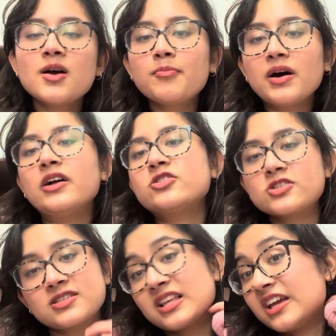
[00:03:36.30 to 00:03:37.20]
but
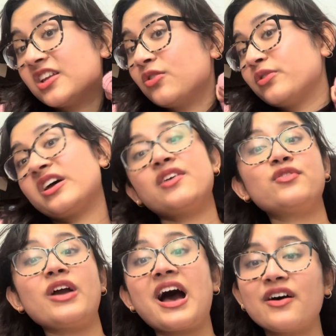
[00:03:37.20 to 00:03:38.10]
just let you know that if
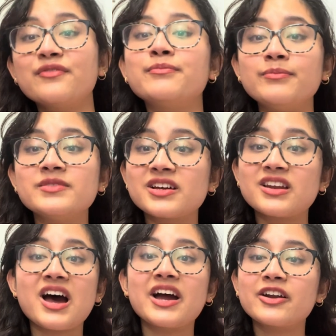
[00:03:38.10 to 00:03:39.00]
you have done
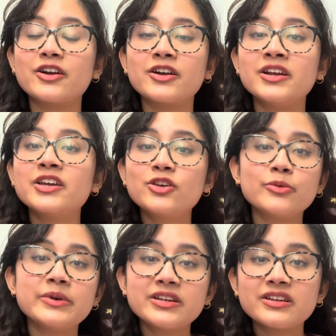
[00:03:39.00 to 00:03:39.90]
higher
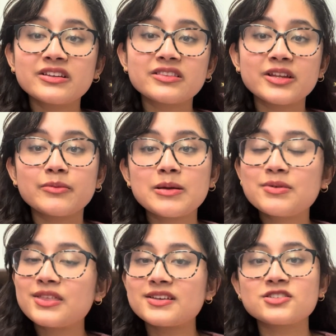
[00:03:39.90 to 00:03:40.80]
human there may be
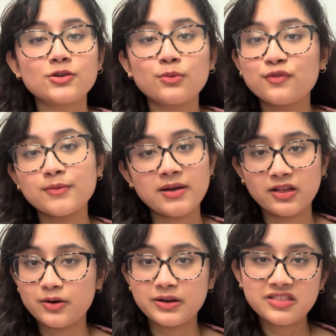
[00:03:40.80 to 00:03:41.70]
things that you're more
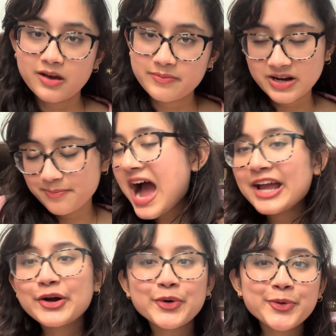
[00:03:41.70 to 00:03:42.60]
familiar with coming up i
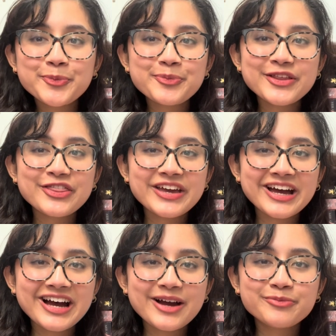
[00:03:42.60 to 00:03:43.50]
hope that
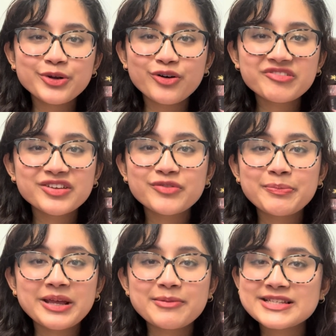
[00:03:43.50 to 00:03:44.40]
i'm not really
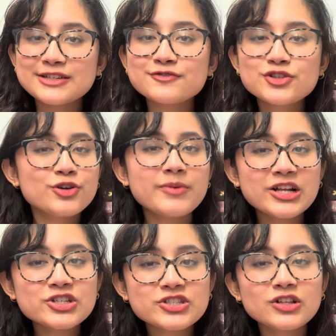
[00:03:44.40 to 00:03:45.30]
repeating myself too much
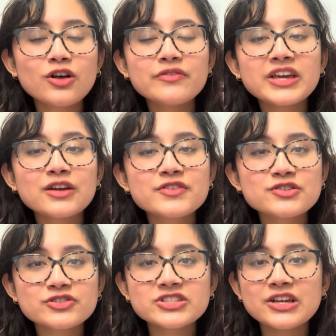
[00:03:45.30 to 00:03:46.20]
because a lot of the kind of
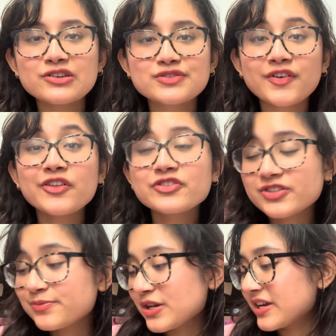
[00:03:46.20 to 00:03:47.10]
resources i use for other
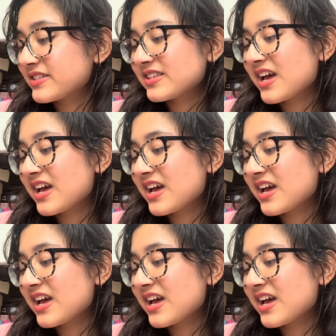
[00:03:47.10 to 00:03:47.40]
subjects